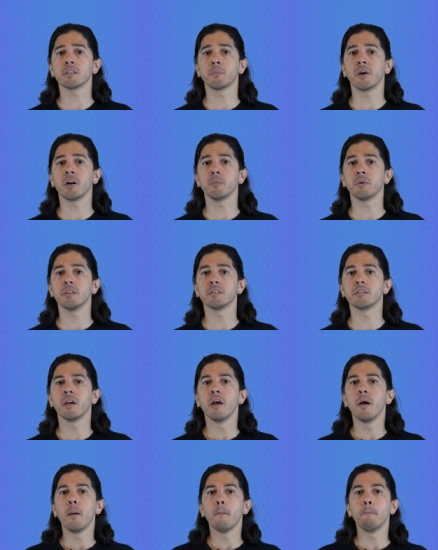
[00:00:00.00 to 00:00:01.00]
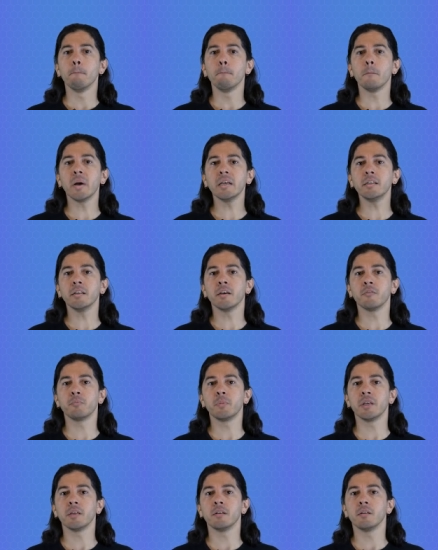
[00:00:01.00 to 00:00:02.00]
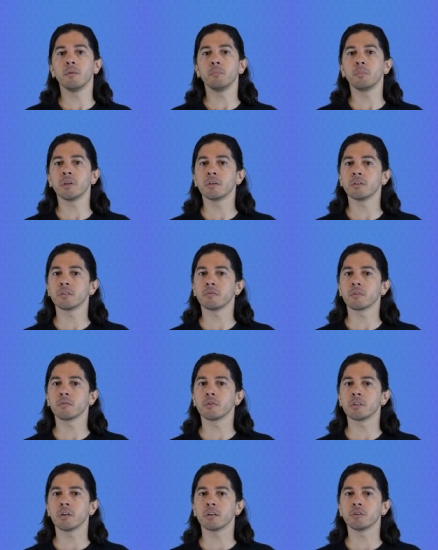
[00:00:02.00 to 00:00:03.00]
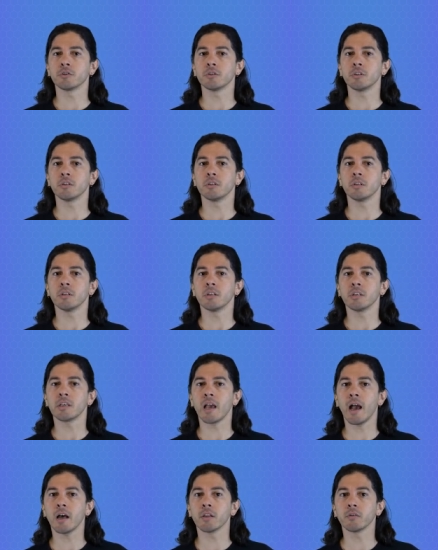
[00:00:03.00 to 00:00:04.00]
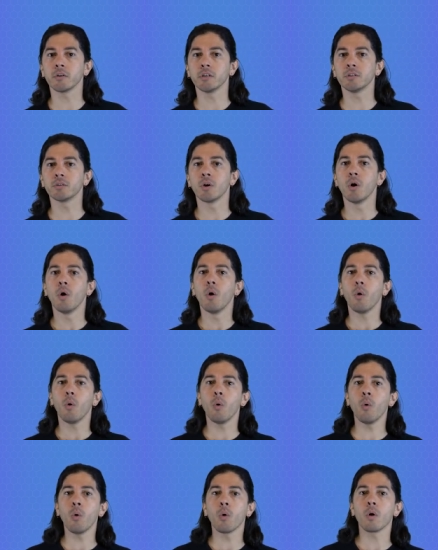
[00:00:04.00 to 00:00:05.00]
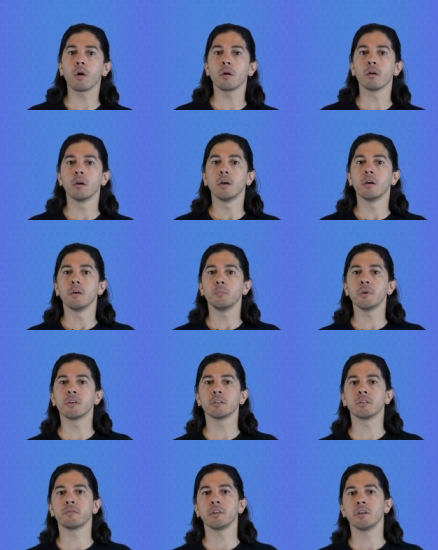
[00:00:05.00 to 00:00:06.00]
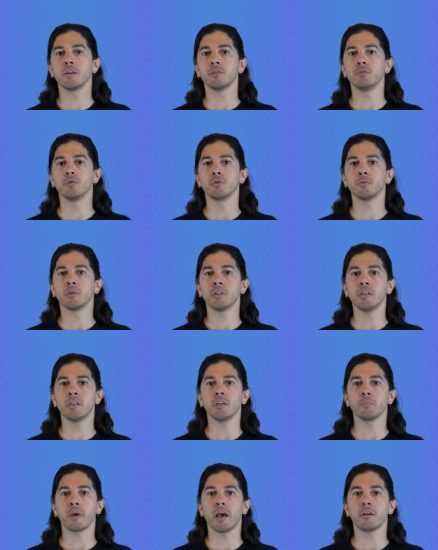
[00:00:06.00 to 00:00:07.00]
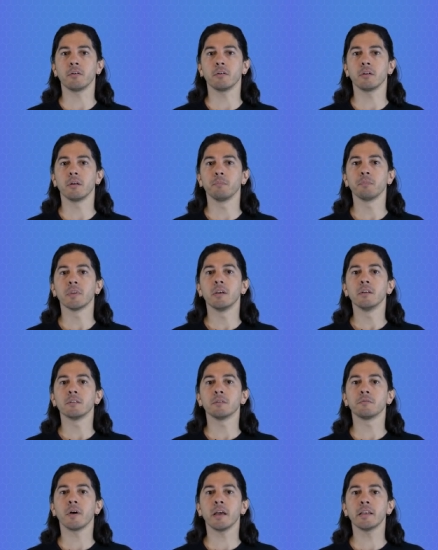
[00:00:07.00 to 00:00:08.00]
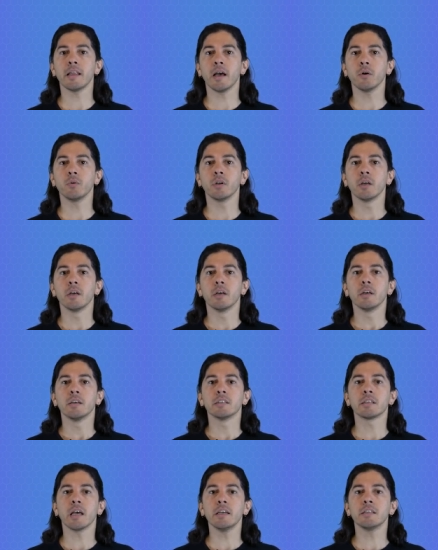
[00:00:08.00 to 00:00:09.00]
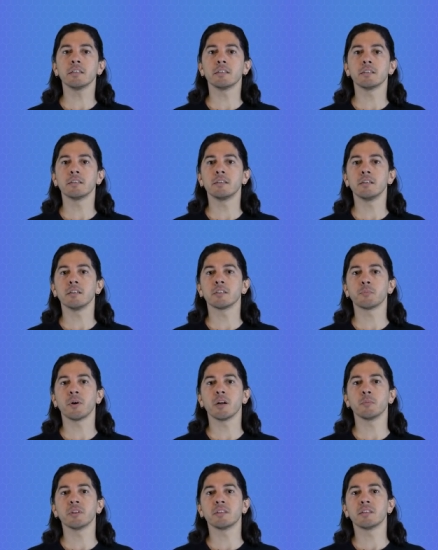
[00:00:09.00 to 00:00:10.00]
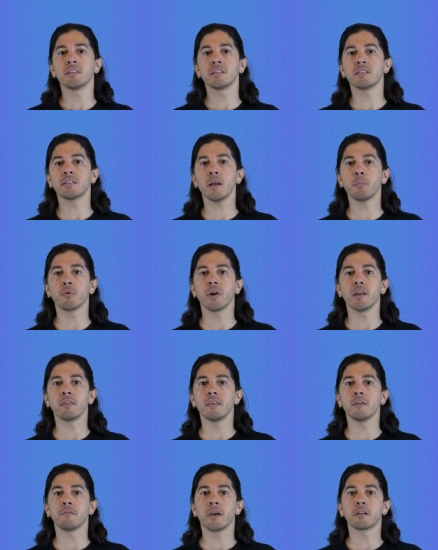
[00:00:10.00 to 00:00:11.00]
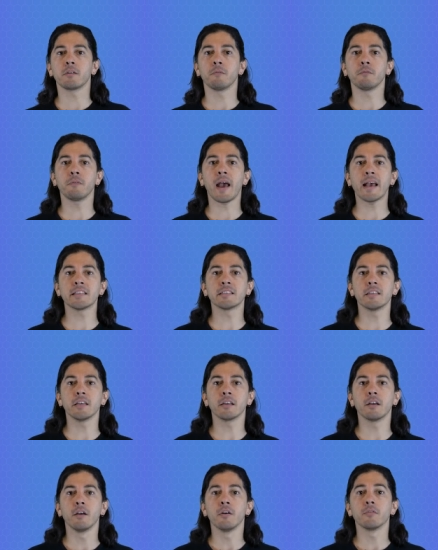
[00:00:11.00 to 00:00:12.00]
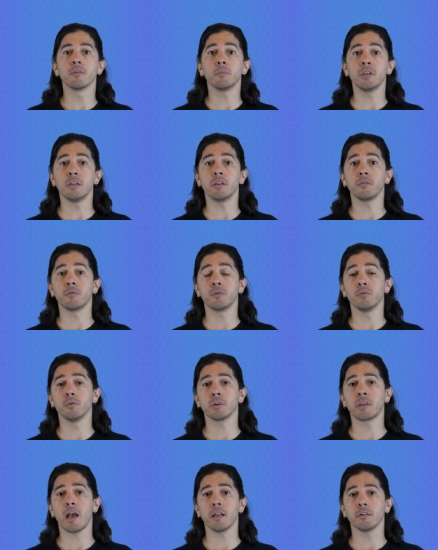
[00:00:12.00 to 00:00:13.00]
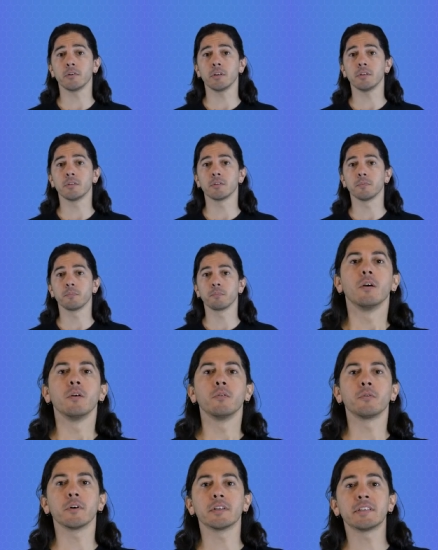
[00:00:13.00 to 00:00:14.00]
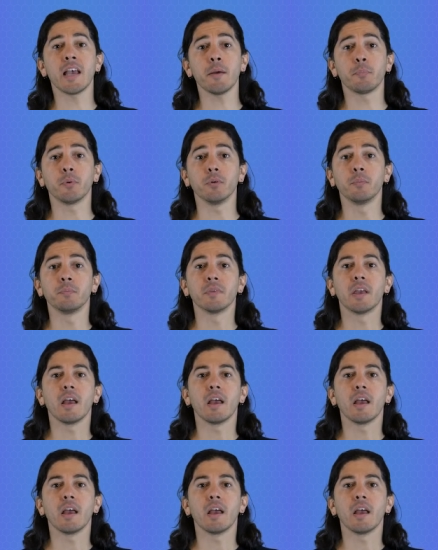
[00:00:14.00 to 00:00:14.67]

experiments might have been because of the reduction in calories or because of the unusual eating pattern. To find out, scientists did experiments to separate the effect of fasting from eating fewer calories. For example,